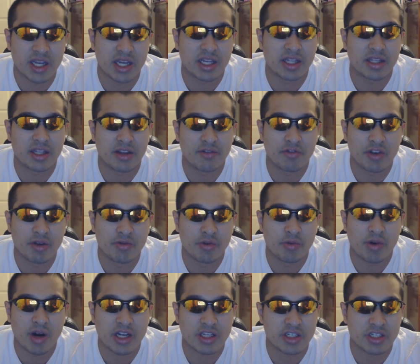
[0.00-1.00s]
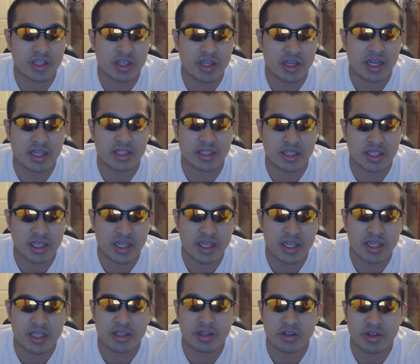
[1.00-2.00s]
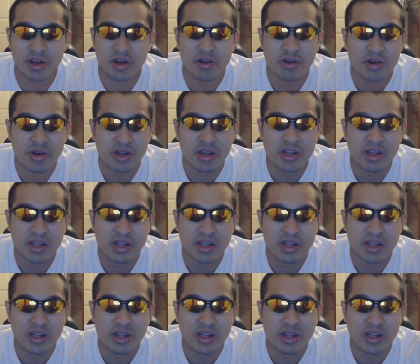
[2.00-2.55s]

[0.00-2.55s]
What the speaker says: it as a kid, you know?